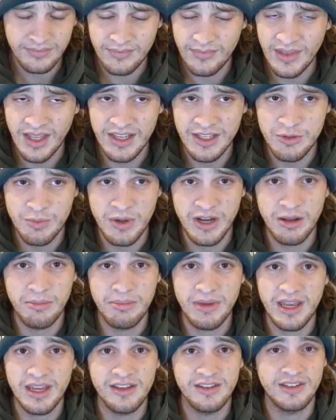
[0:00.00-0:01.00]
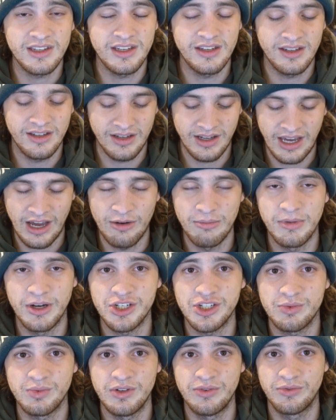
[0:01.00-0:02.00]
It's been amazing how
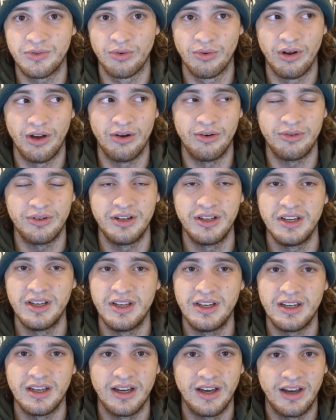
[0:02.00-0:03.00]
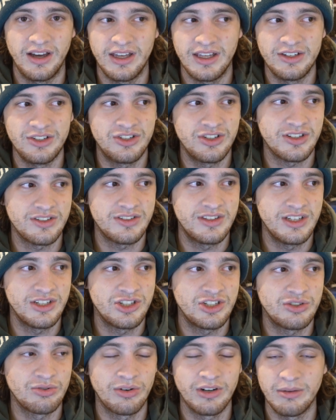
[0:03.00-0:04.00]
much we've grown in just this
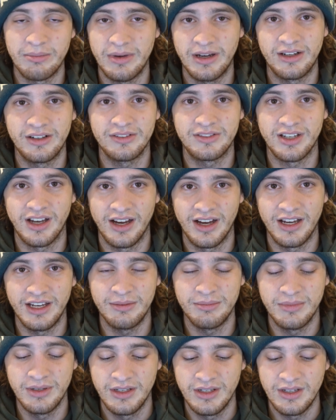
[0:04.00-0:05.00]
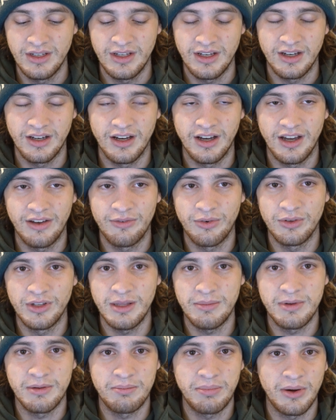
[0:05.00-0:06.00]
short amount of time. I've
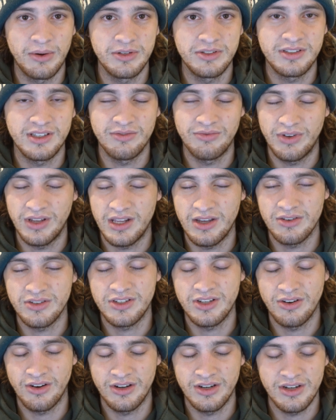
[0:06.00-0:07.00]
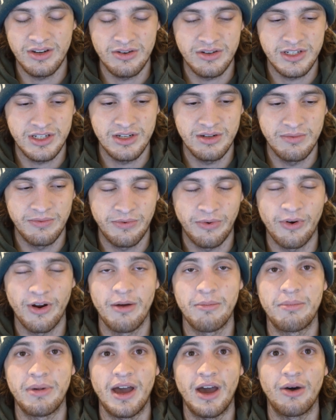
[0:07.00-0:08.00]
only been posting videos here on YouTube for
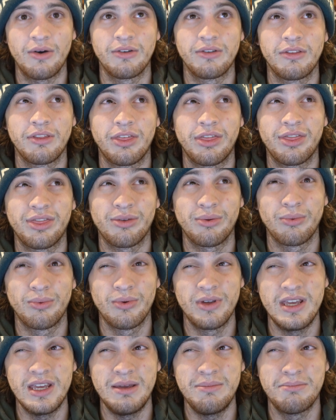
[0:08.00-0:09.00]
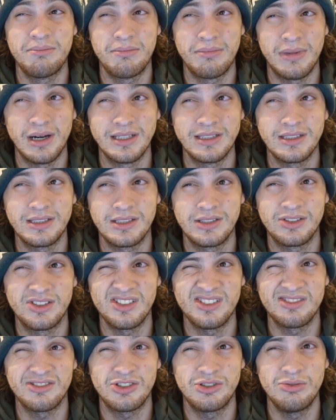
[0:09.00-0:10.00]
about 3
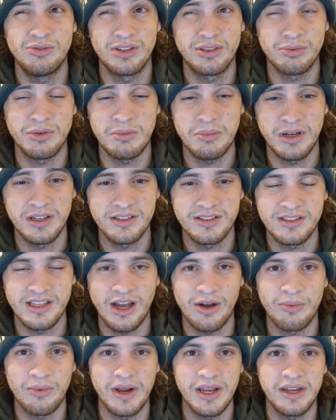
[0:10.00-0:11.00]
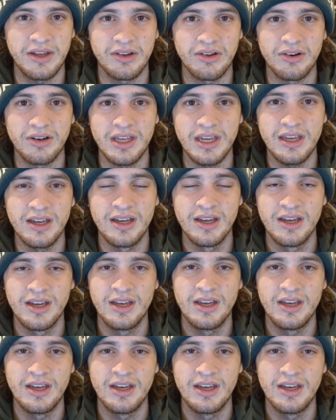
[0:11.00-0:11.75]
months, 2 to 3 months now regularly.